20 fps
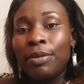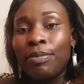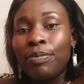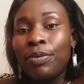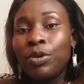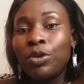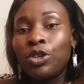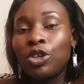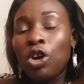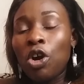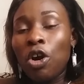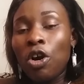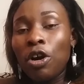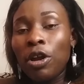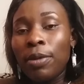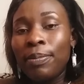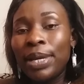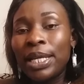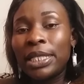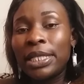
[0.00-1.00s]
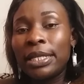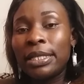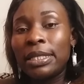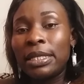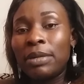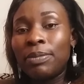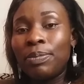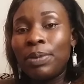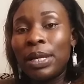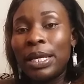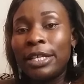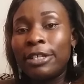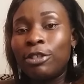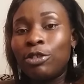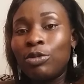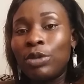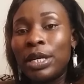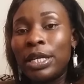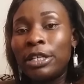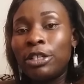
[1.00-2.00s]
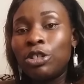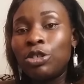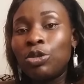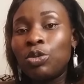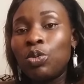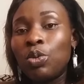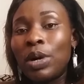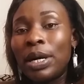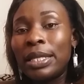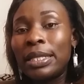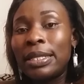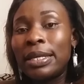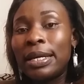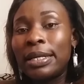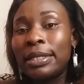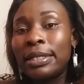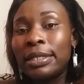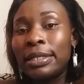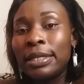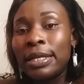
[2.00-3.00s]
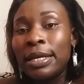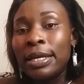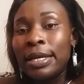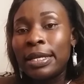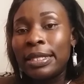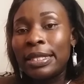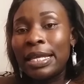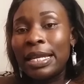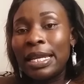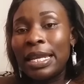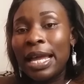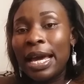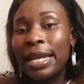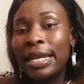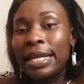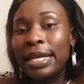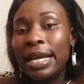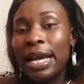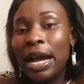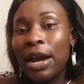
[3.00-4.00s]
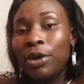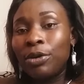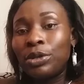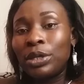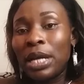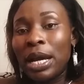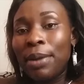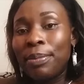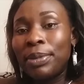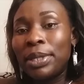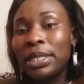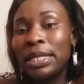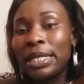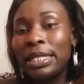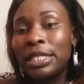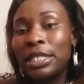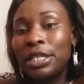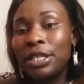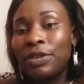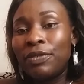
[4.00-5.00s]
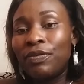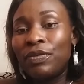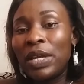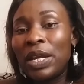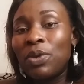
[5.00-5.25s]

put all measures in place to ensure that the learning outcome is achieved.